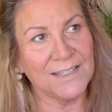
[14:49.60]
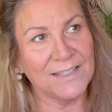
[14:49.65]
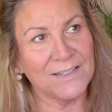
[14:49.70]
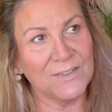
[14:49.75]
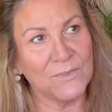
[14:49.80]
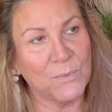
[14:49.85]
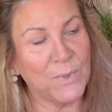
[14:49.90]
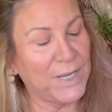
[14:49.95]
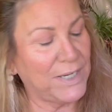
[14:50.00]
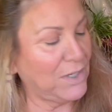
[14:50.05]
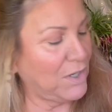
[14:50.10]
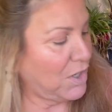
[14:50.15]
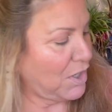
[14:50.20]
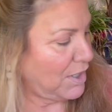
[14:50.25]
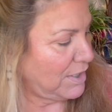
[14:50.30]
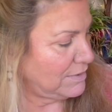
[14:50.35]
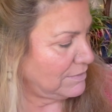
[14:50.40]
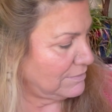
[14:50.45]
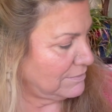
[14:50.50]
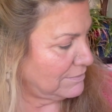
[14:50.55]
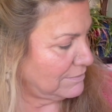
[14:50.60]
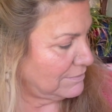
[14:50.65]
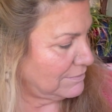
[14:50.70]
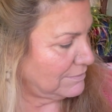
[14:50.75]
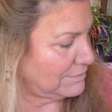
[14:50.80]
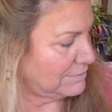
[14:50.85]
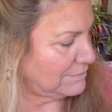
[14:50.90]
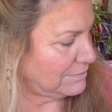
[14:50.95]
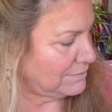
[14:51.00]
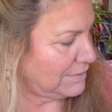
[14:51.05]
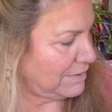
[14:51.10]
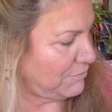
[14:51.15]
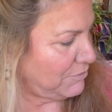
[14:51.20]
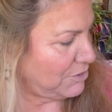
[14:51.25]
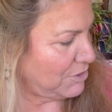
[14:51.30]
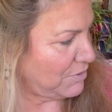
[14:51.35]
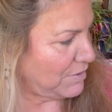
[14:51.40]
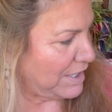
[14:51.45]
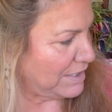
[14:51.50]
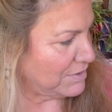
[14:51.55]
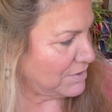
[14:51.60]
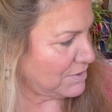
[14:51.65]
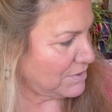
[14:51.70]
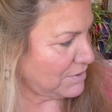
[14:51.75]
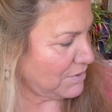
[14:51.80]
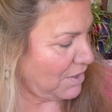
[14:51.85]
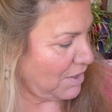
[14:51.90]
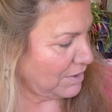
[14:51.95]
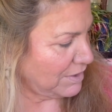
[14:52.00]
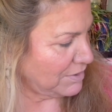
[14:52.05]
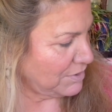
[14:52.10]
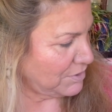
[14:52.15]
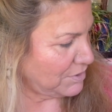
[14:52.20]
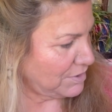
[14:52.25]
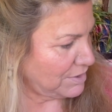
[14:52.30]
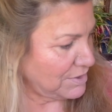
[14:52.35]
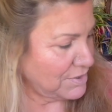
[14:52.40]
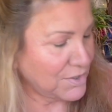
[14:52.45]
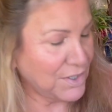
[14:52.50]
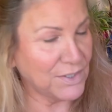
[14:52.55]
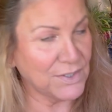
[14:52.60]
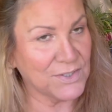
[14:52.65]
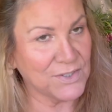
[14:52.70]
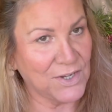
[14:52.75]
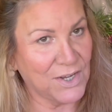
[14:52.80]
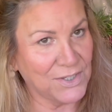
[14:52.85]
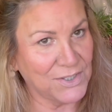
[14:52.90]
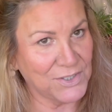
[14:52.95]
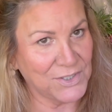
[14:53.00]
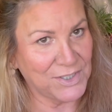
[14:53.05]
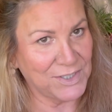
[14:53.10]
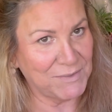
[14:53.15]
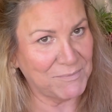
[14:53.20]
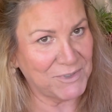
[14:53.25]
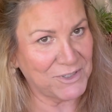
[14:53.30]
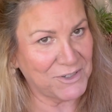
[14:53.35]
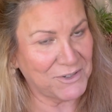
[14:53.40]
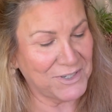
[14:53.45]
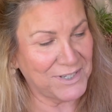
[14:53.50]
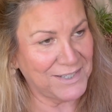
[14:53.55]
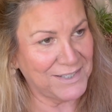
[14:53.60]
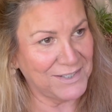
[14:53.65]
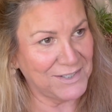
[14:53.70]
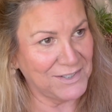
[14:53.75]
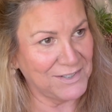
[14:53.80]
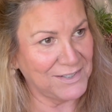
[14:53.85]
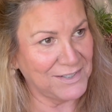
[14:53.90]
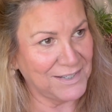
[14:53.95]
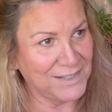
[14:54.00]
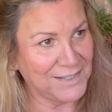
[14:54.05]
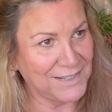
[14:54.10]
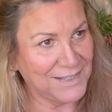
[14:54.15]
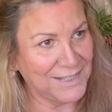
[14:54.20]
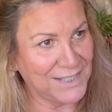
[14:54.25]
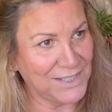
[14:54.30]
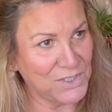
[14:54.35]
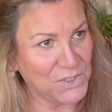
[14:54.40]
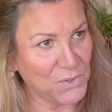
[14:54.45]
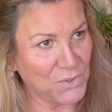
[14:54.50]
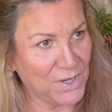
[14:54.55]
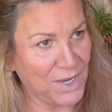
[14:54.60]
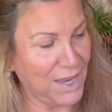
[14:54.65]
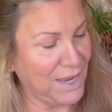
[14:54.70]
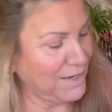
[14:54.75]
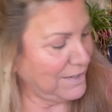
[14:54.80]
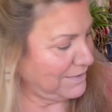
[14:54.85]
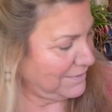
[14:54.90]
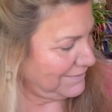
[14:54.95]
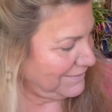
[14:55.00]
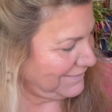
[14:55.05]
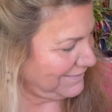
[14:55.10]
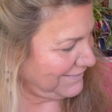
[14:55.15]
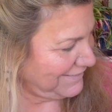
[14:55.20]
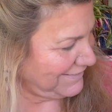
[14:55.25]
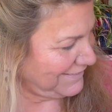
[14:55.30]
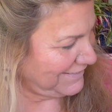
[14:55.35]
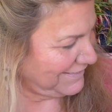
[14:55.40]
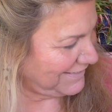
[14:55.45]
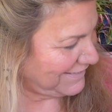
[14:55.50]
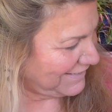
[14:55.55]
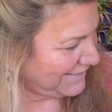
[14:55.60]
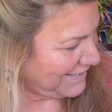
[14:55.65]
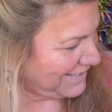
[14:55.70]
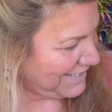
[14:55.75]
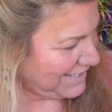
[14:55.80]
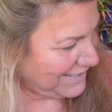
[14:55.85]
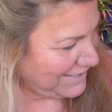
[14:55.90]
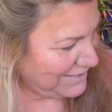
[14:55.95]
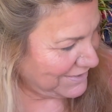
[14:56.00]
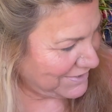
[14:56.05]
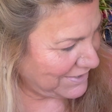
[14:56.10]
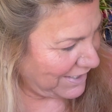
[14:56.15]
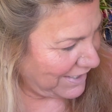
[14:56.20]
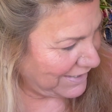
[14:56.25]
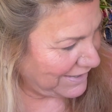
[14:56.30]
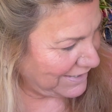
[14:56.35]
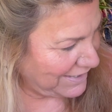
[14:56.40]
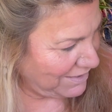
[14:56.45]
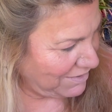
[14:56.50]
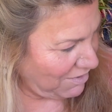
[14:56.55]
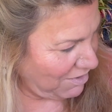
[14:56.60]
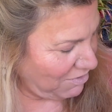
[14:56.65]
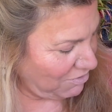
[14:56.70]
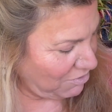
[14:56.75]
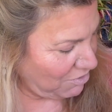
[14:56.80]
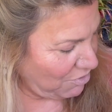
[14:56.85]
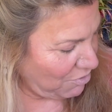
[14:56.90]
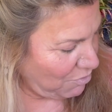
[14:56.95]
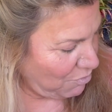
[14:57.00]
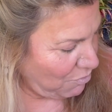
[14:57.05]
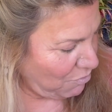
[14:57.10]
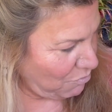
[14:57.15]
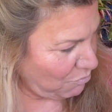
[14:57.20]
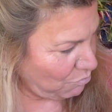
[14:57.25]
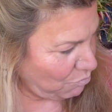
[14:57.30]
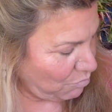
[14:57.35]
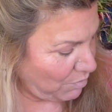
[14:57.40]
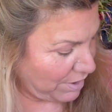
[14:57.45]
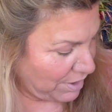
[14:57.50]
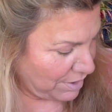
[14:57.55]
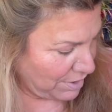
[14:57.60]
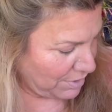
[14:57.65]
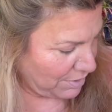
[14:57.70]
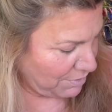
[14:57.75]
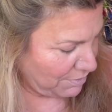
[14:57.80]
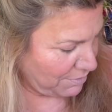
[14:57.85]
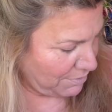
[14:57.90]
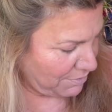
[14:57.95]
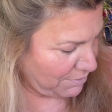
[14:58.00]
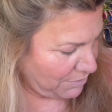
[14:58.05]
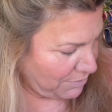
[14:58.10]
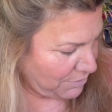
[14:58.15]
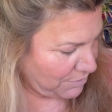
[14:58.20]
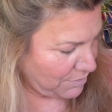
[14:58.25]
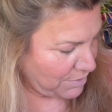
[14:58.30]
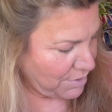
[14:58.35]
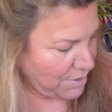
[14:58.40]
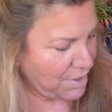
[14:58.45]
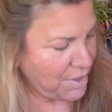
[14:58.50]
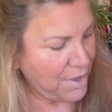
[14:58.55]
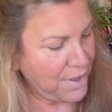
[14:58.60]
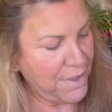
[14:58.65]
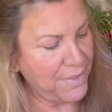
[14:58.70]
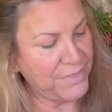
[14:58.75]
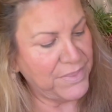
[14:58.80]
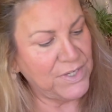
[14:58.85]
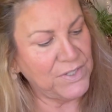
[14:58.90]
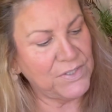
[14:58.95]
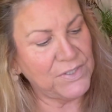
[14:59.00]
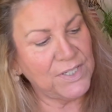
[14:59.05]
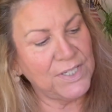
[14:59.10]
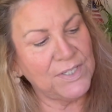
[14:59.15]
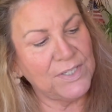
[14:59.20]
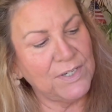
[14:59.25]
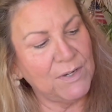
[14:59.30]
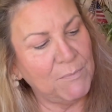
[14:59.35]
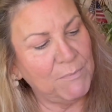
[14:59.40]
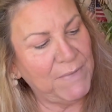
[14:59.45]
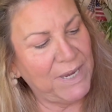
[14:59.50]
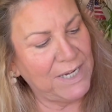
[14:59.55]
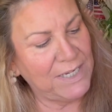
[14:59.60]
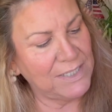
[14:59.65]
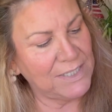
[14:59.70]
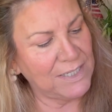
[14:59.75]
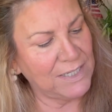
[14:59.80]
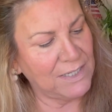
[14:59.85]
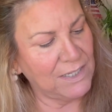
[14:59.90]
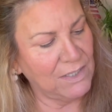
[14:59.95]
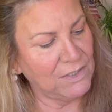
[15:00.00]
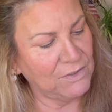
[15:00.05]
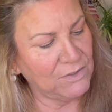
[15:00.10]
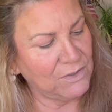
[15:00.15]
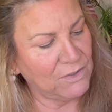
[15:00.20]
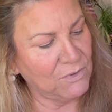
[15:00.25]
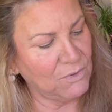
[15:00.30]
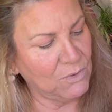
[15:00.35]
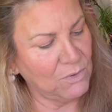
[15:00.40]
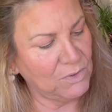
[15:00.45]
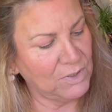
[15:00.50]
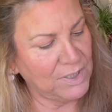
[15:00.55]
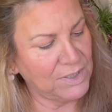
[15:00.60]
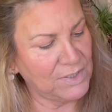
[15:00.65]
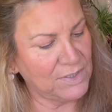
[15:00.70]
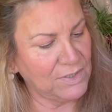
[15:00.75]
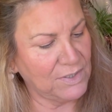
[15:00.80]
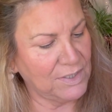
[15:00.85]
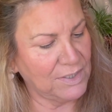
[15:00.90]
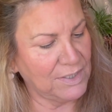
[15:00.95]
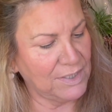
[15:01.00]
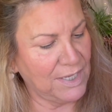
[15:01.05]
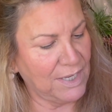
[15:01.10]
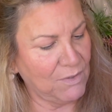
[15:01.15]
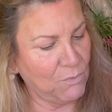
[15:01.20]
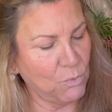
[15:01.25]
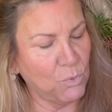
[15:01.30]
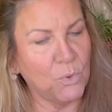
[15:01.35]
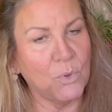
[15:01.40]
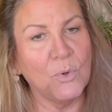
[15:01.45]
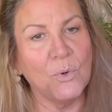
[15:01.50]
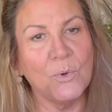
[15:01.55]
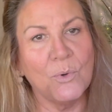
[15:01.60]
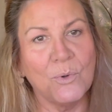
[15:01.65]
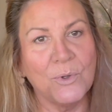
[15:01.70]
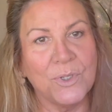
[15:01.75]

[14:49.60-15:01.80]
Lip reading: why not? Even though that's Scottish. He's got Scottish in him, so he can, it's okay. Let's see, I think I'll go with, this is an amazing color, gold. Let's look at that. Ooh,